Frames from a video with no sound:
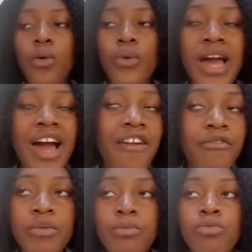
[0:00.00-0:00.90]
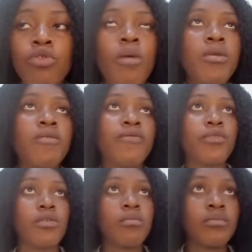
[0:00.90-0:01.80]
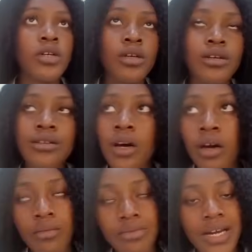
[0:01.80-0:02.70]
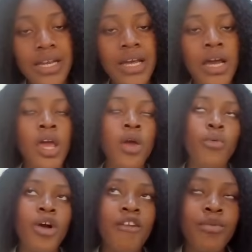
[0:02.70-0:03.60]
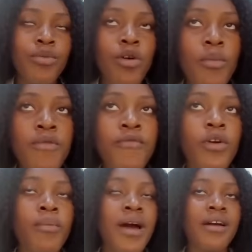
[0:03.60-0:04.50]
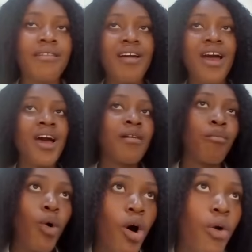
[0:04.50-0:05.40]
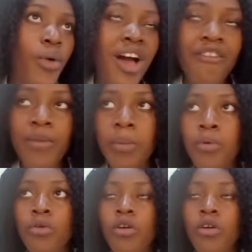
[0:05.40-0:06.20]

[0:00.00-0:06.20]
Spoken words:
we have people coming from Ghana, we have people coming from Accra more, we have people